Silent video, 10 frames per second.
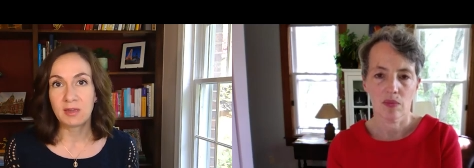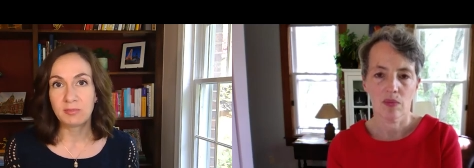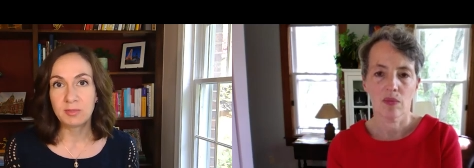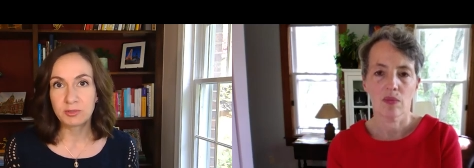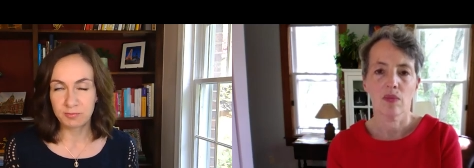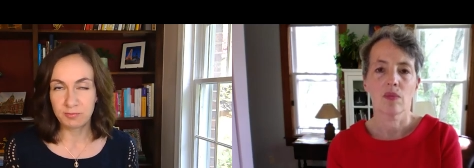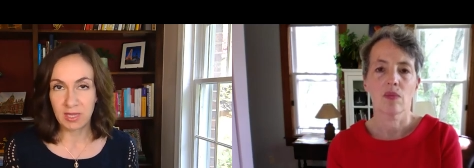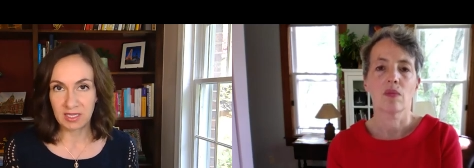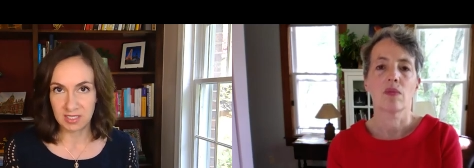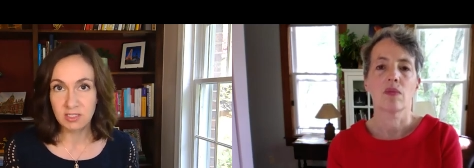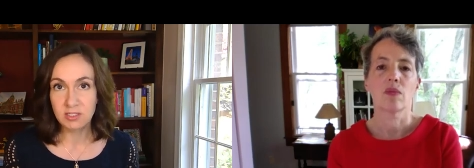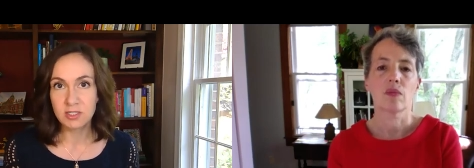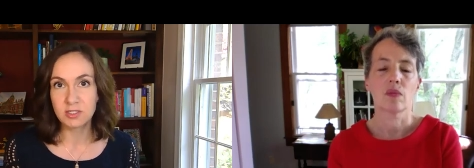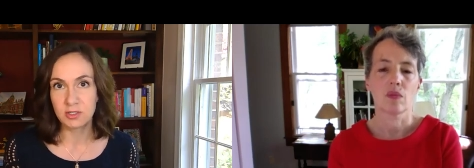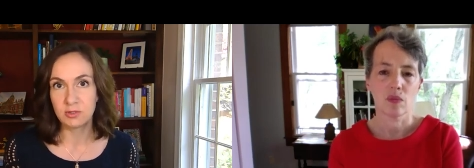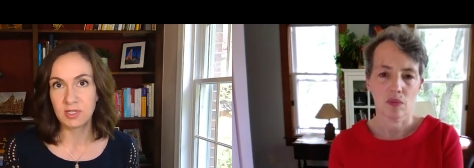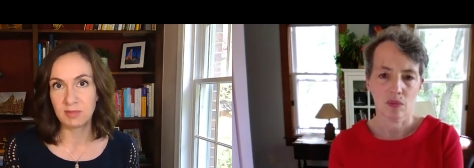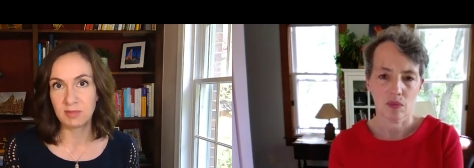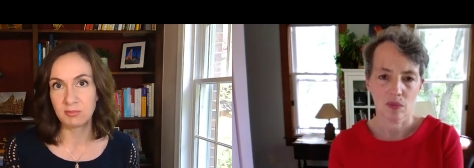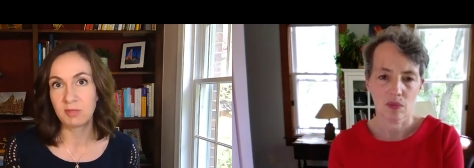Speaker 1: people should pay attention to,
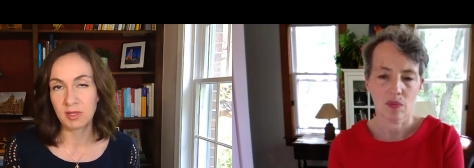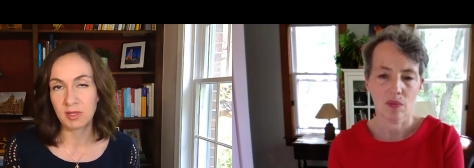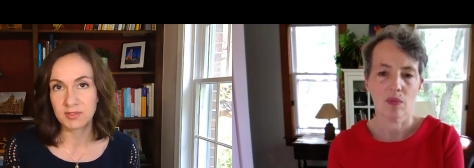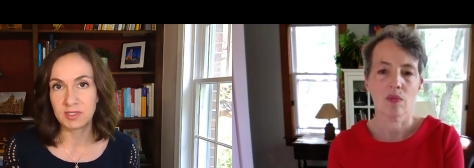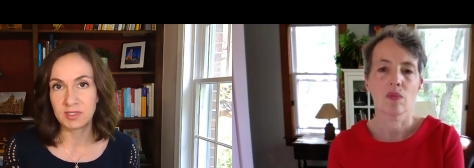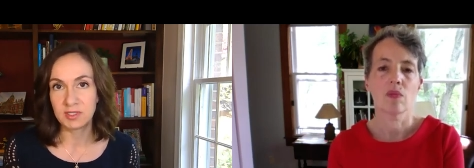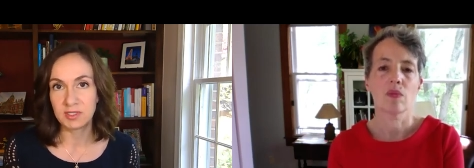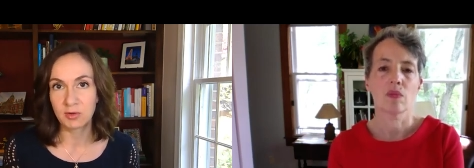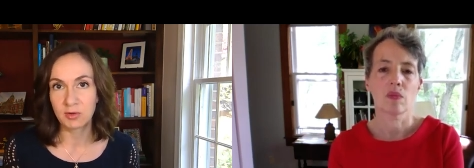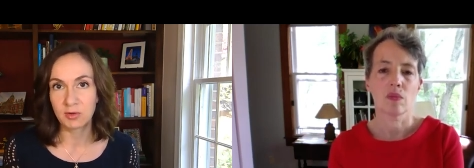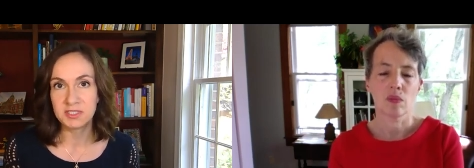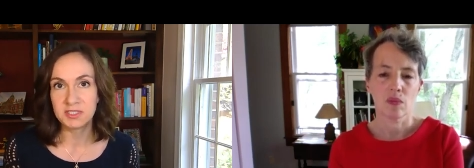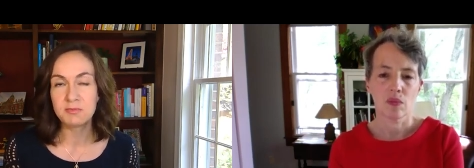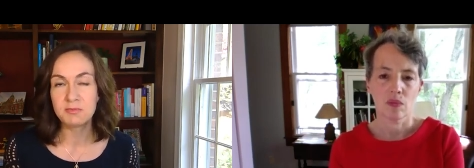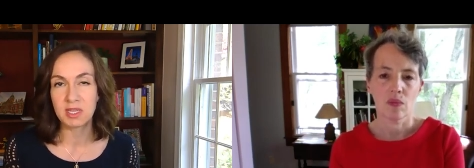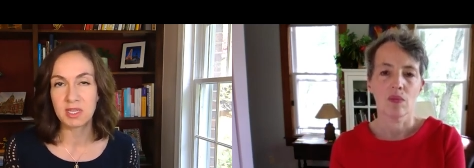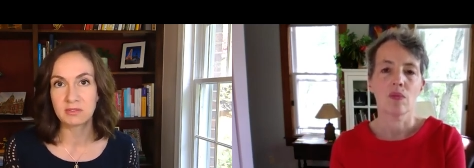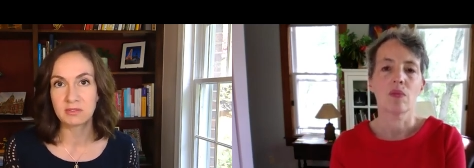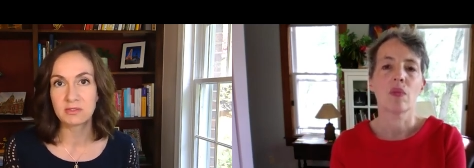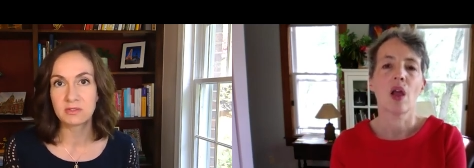namely policy and program decision makers?
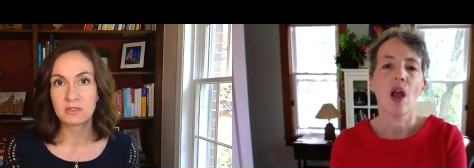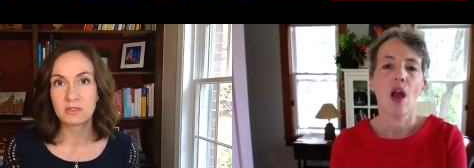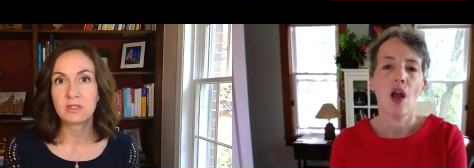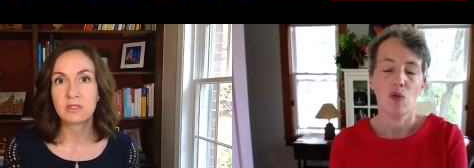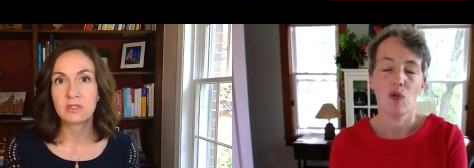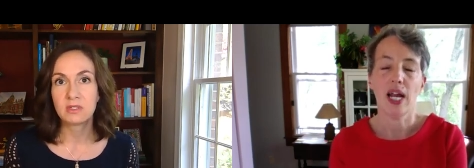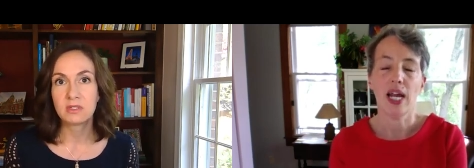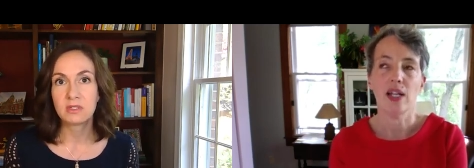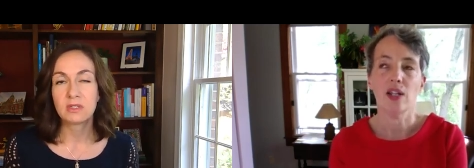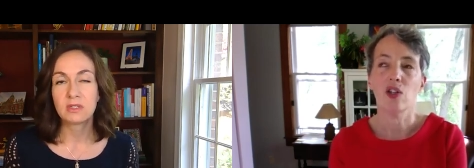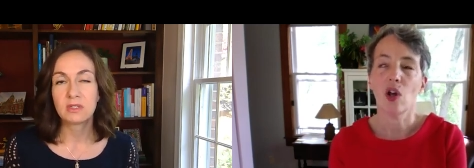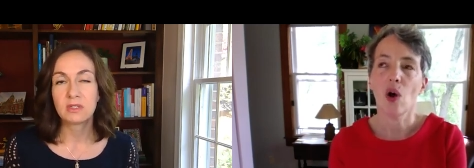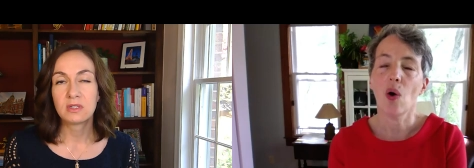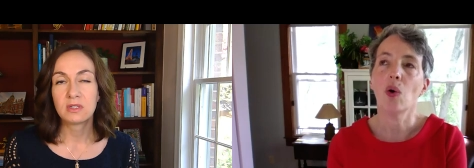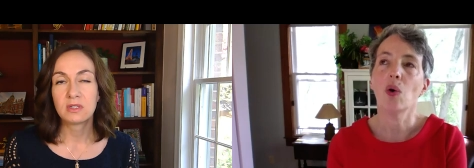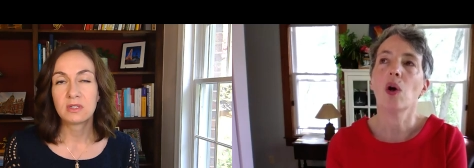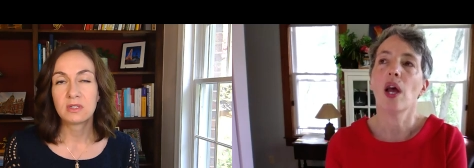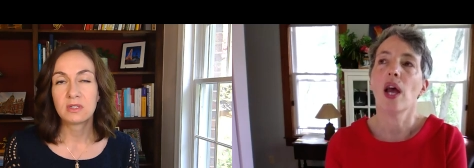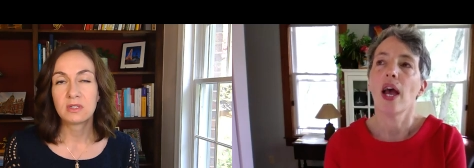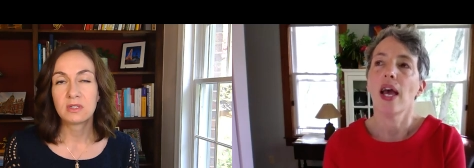
Speaker 2: Right. So
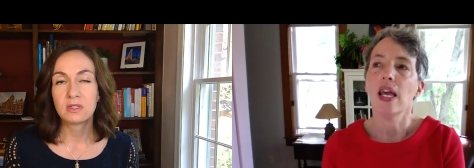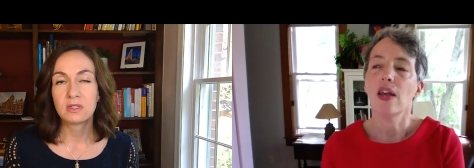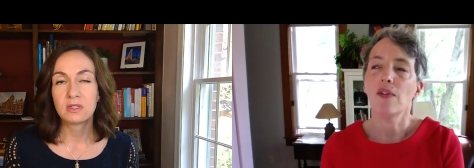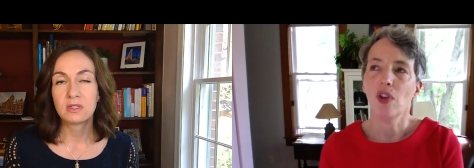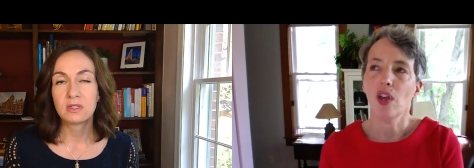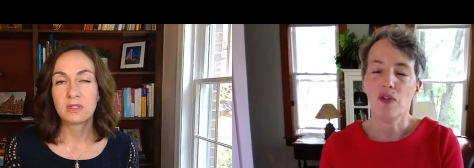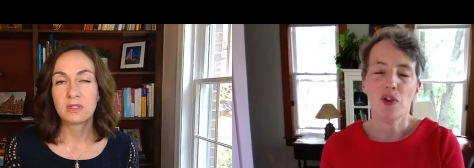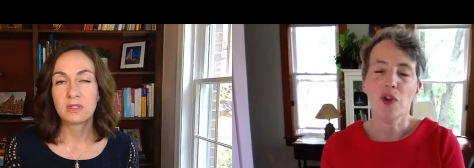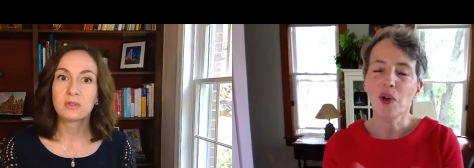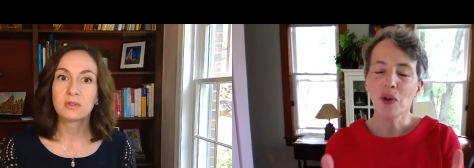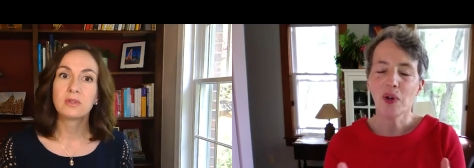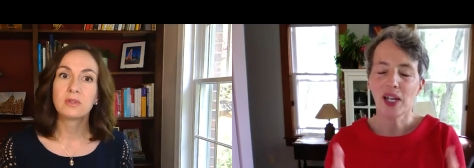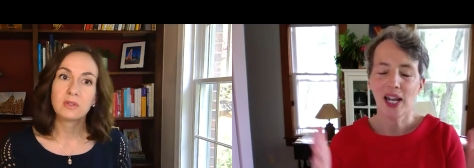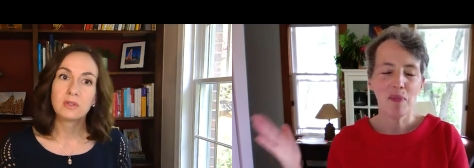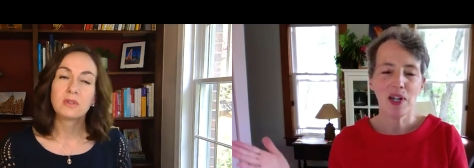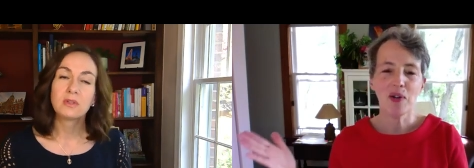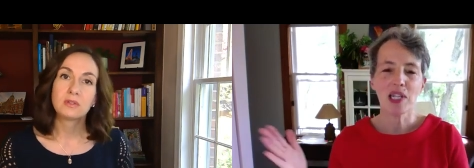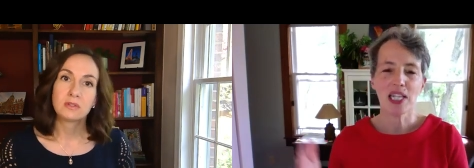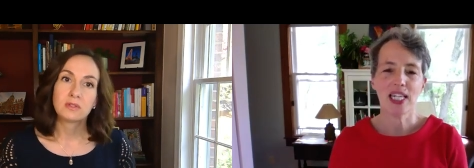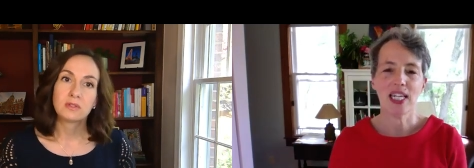if, if you and anybody
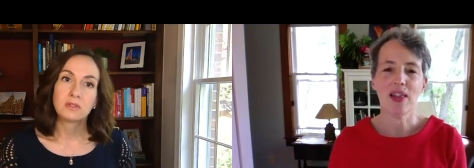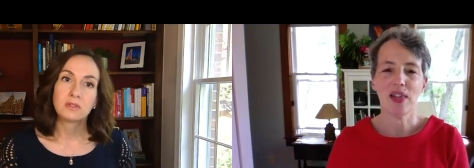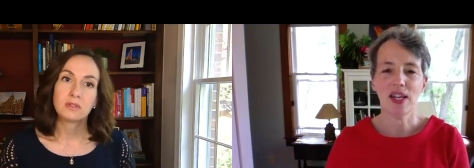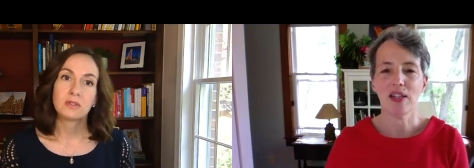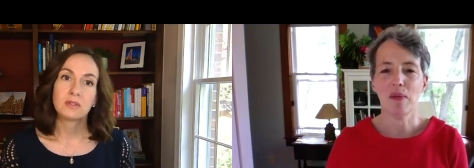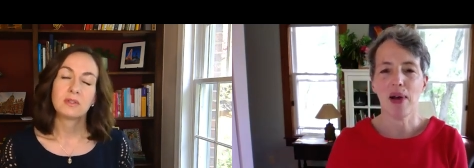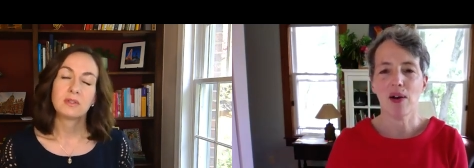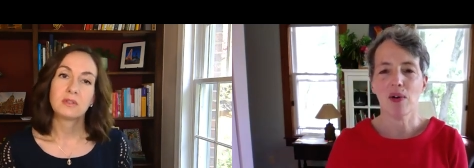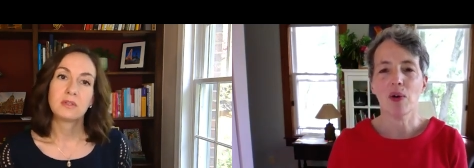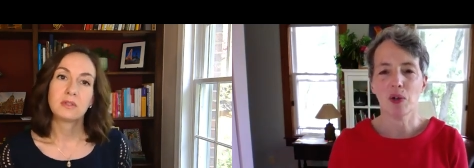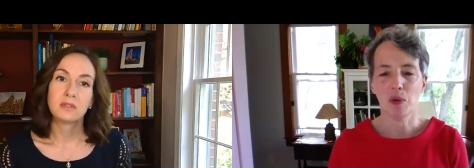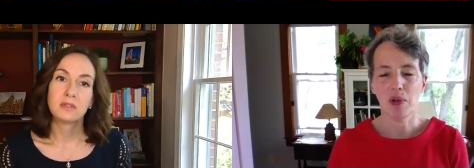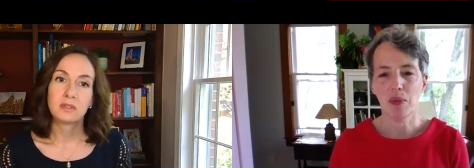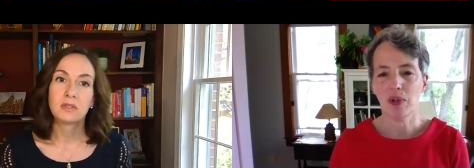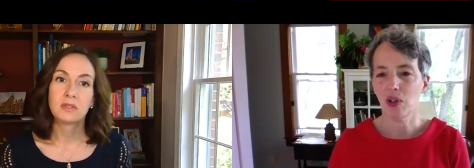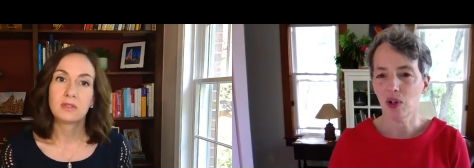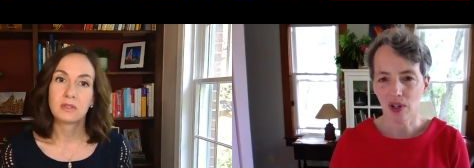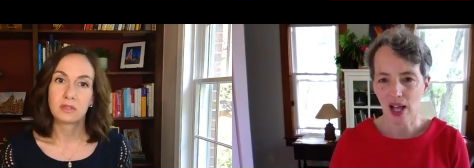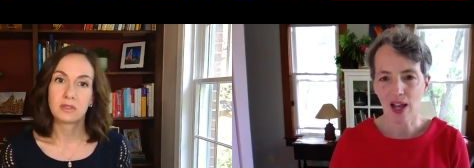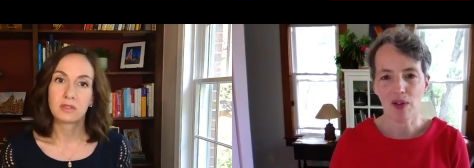who's listening thinks about older people in
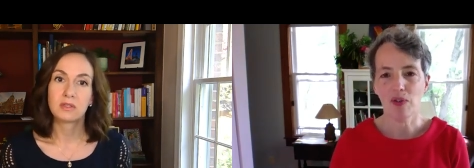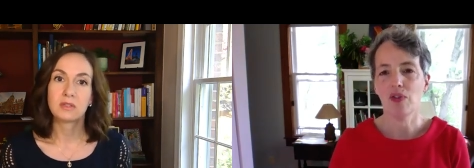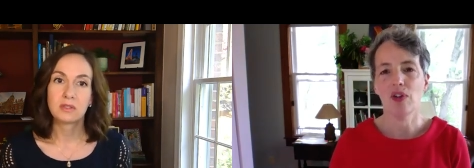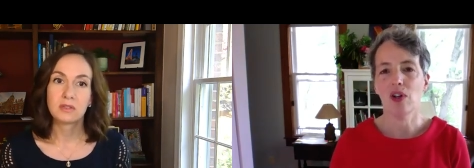your life, you